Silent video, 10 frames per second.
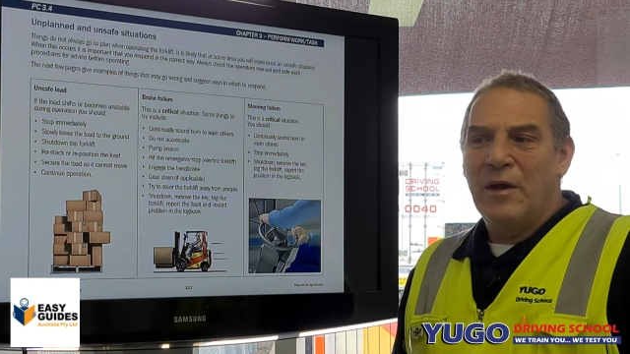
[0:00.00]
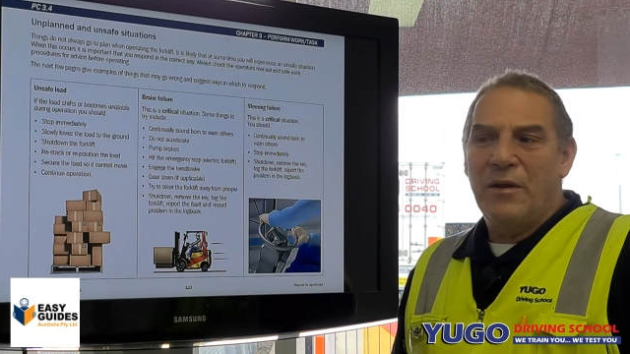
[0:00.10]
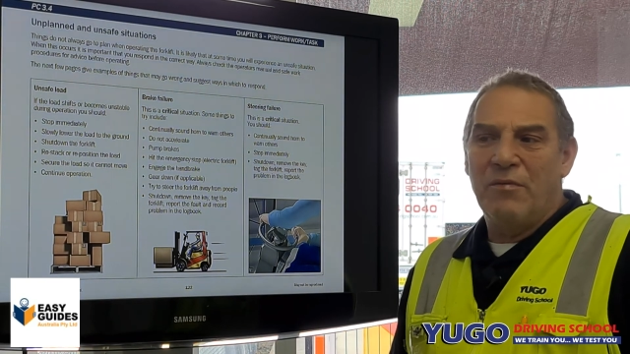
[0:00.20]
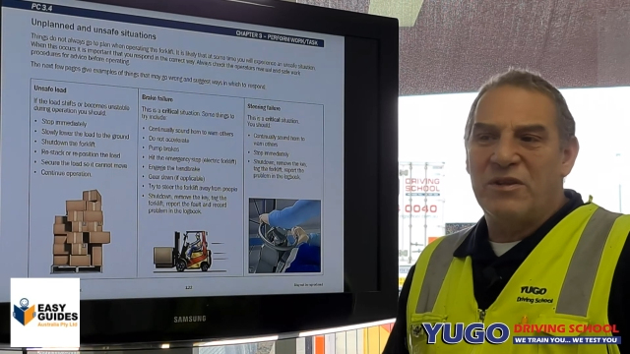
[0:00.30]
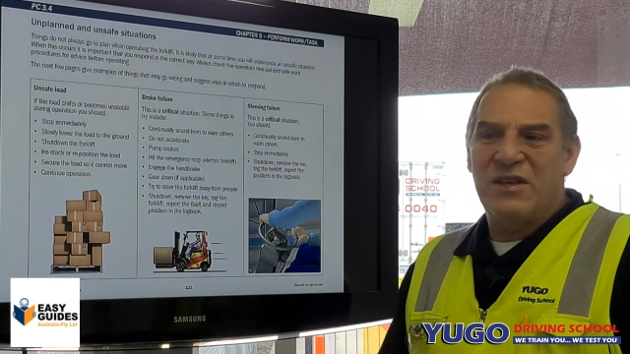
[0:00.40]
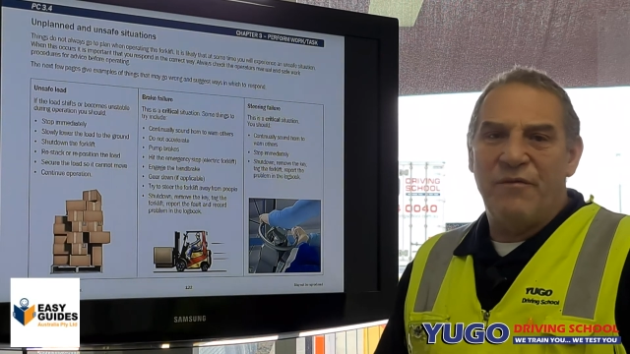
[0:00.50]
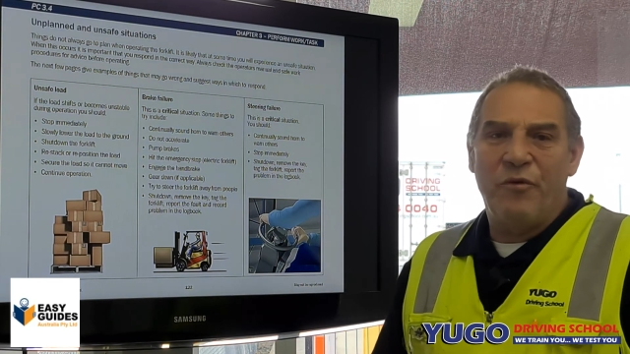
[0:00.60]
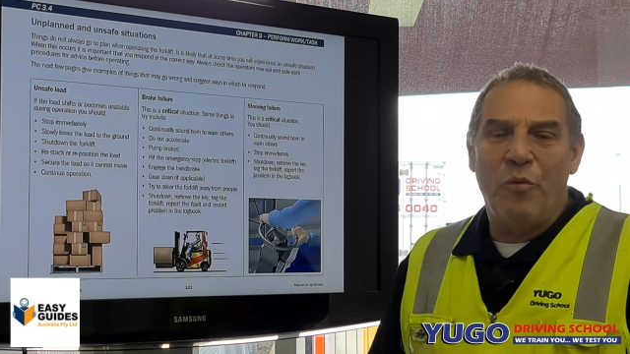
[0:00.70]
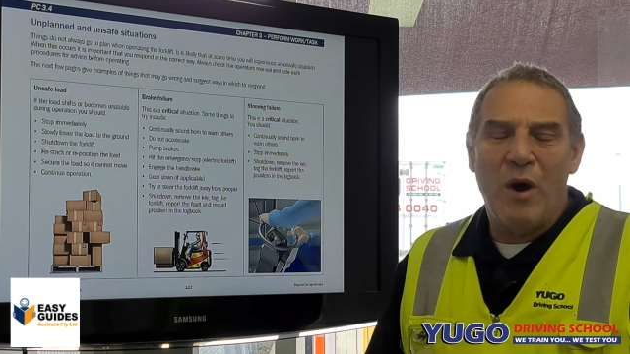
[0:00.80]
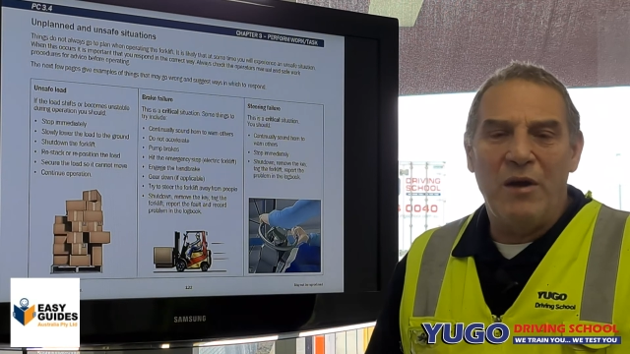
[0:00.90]
There are
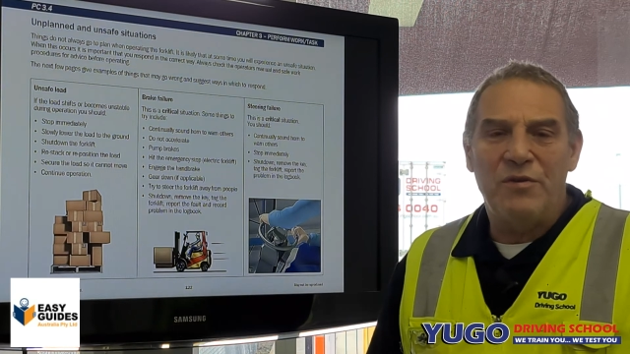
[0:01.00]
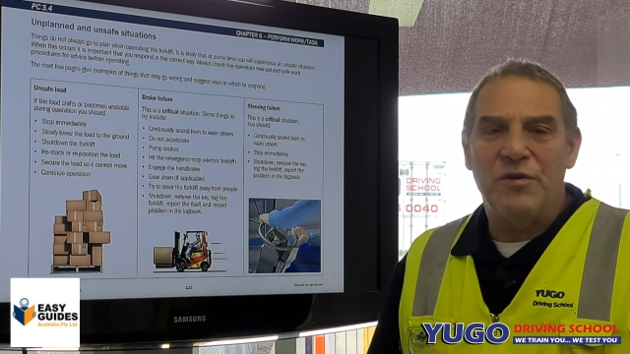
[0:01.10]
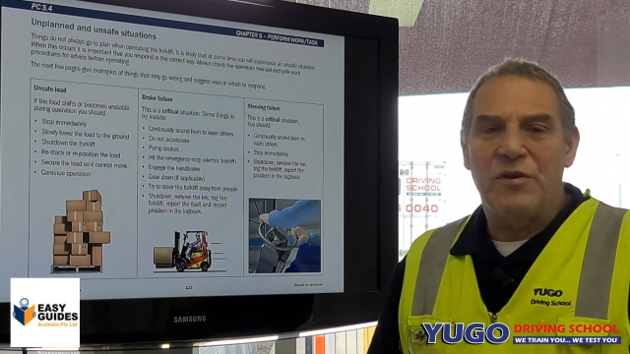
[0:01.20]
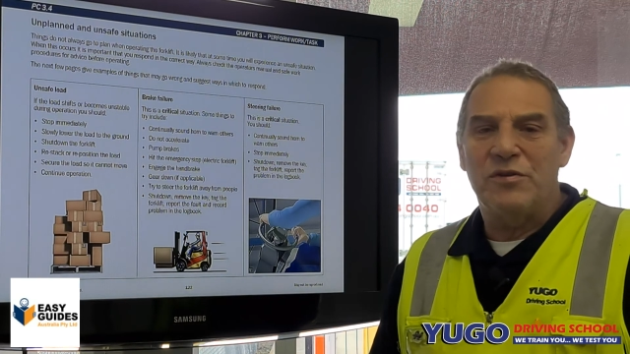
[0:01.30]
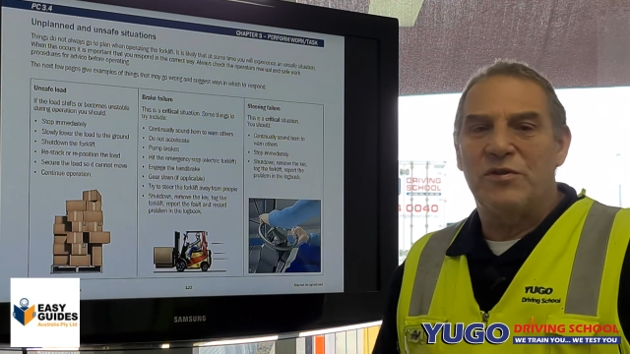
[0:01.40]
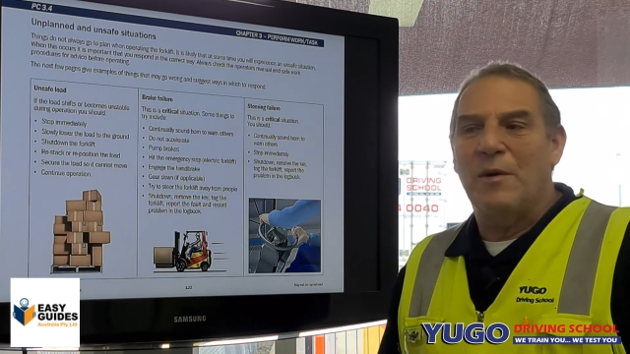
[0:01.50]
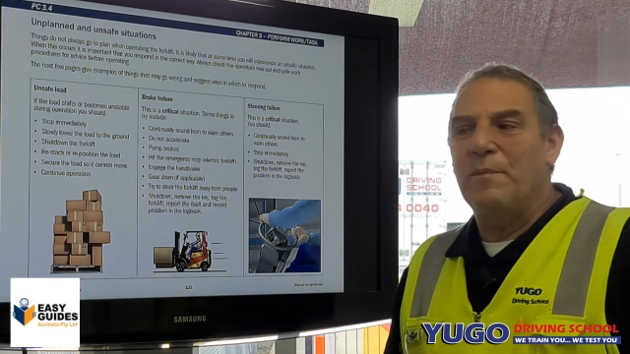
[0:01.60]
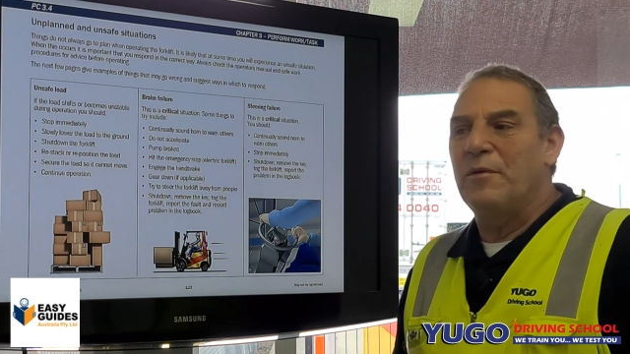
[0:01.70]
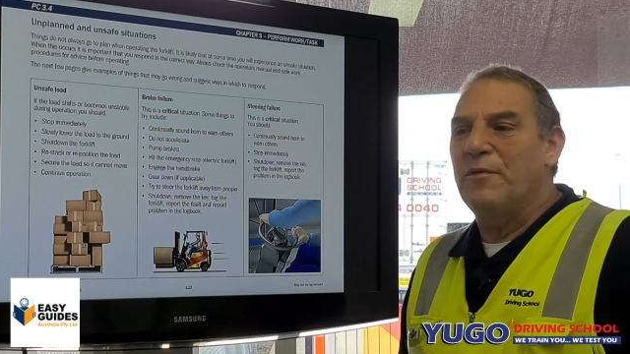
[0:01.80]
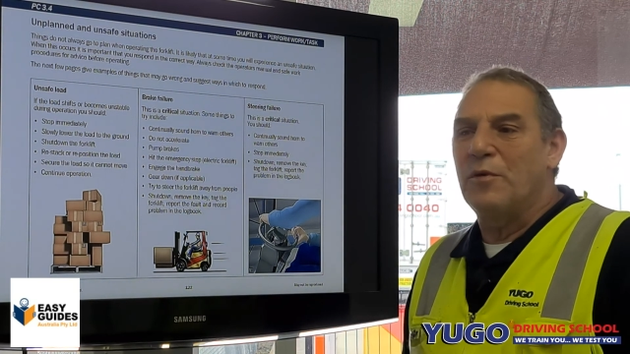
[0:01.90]
several ways you can
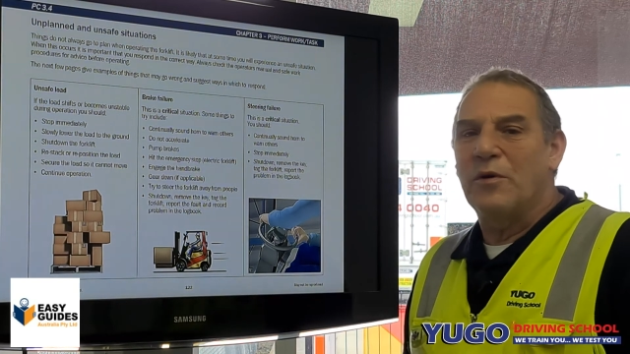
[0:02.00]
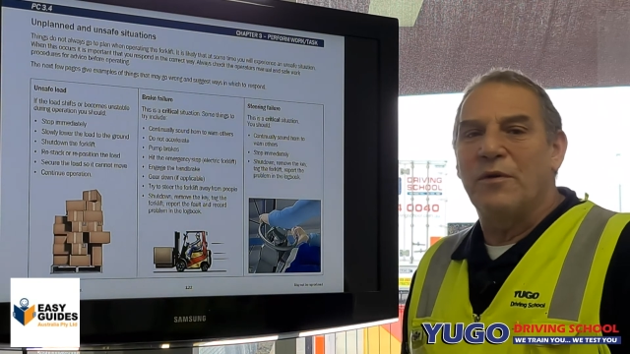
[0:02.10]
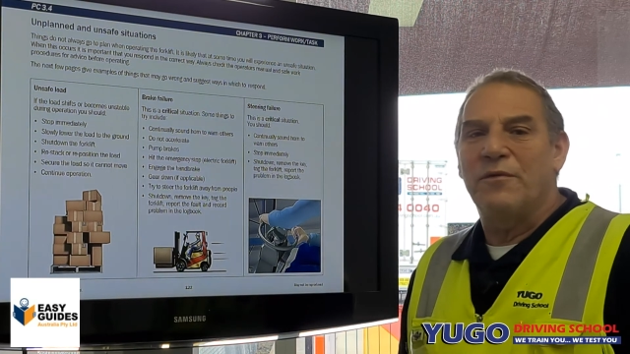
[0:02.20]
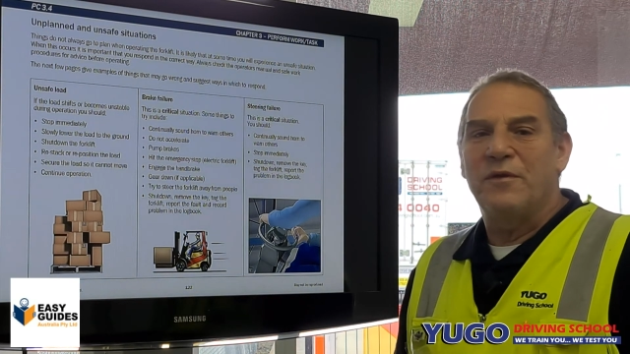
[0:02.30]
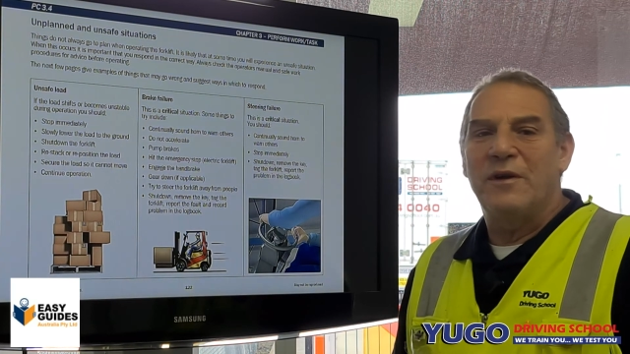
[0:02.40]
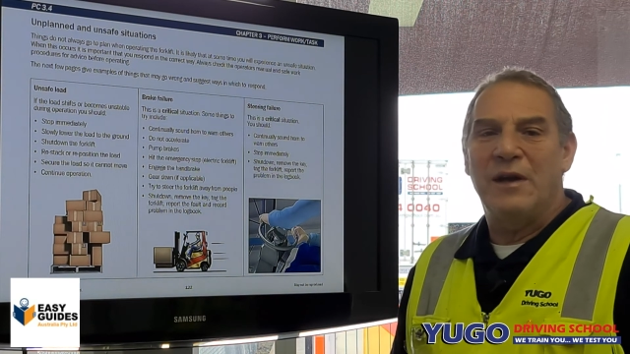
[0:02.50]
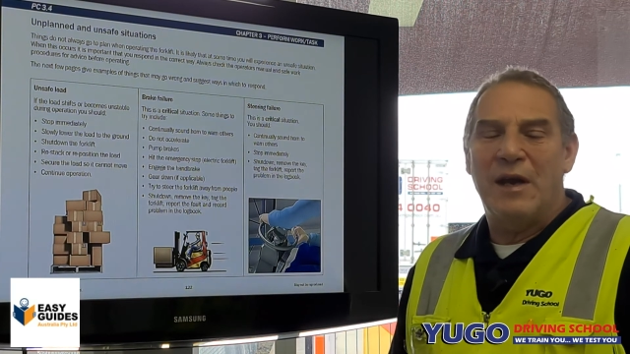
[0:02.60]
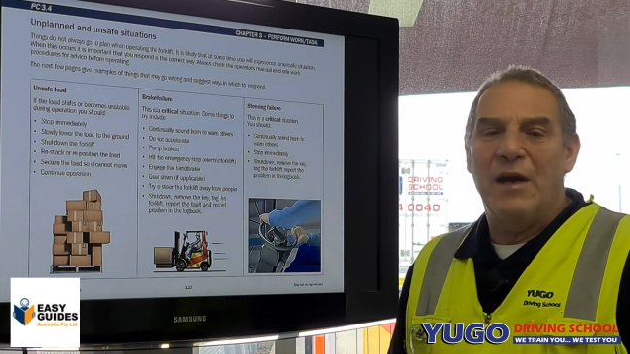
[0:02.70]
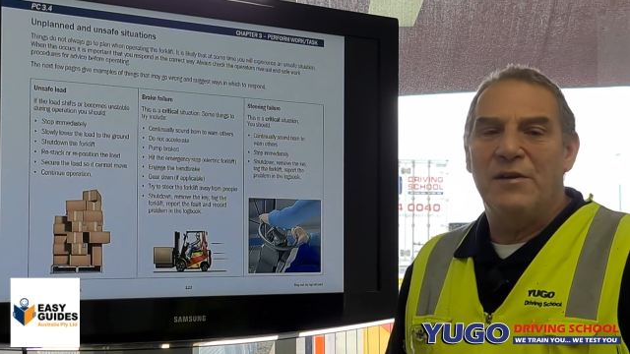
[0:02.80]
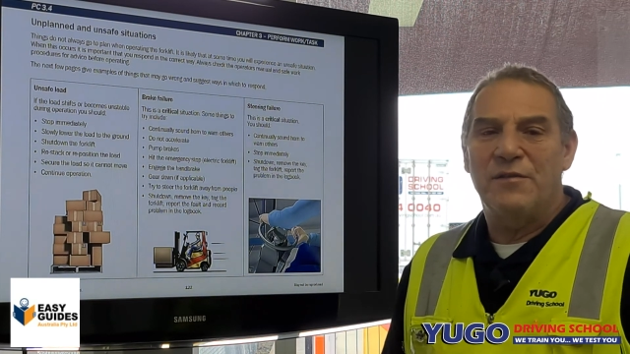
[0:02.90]
stop your forklift in
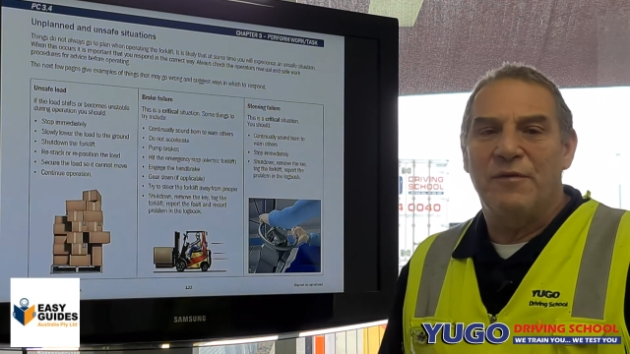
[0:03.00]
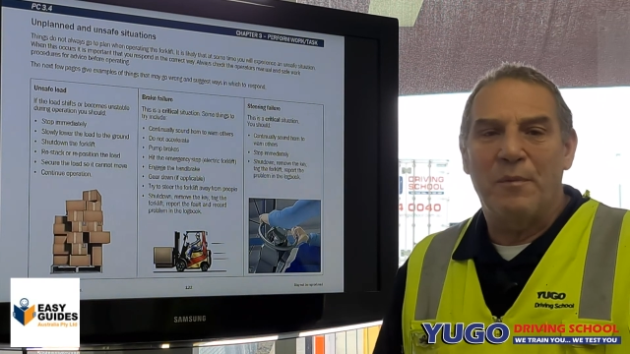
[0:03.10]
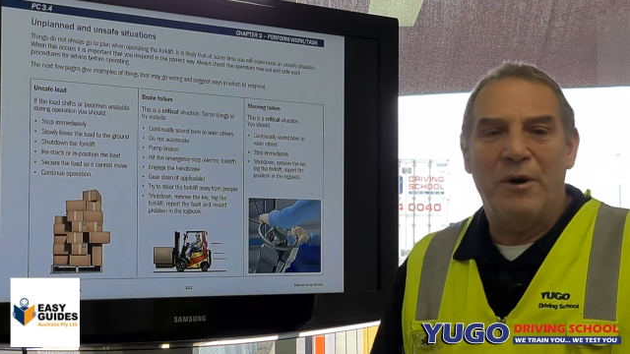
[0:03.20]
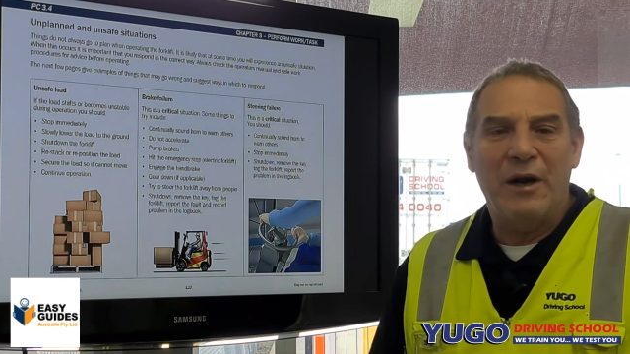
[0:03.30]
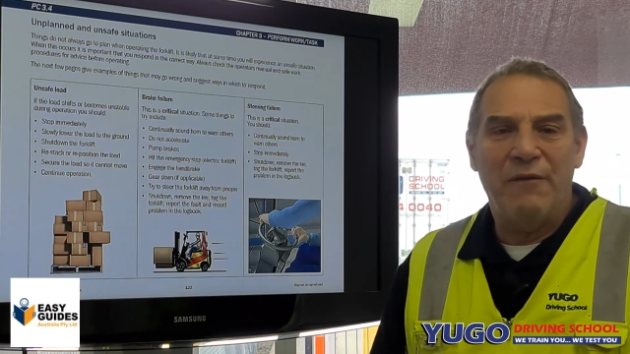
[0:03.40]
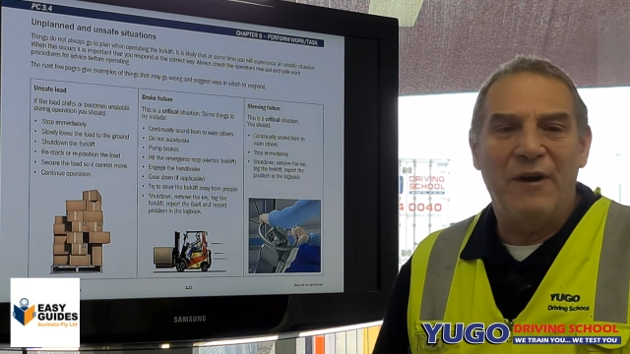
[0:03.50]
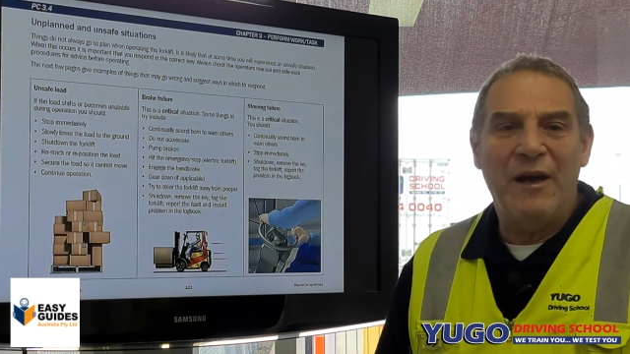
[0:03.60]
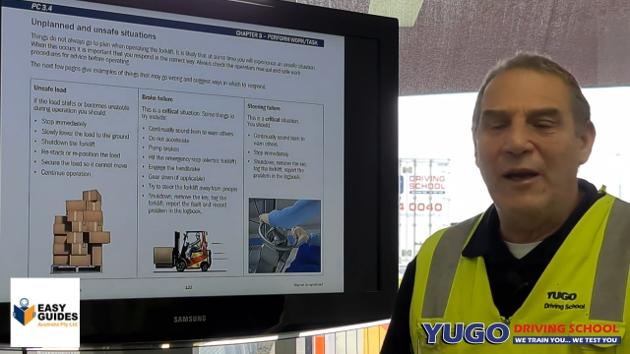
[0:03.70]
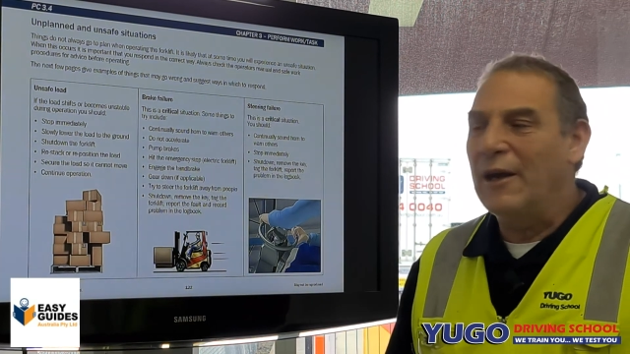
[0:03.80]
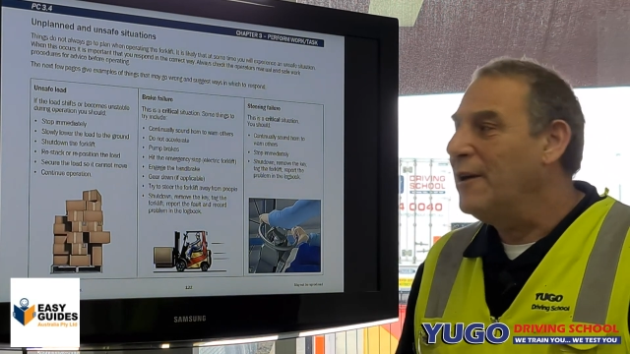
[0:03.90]
case of a brake
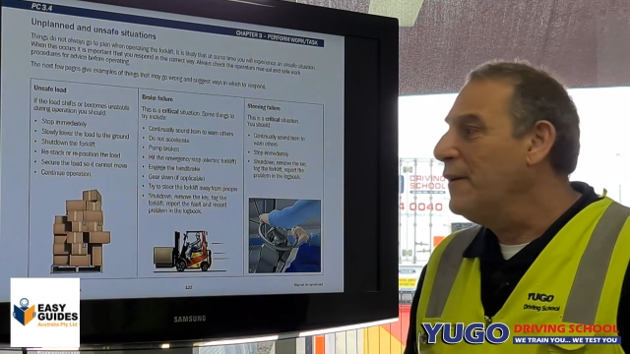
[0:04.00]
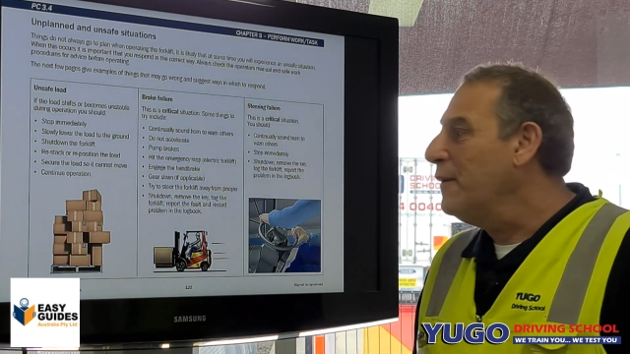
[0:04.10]
failure.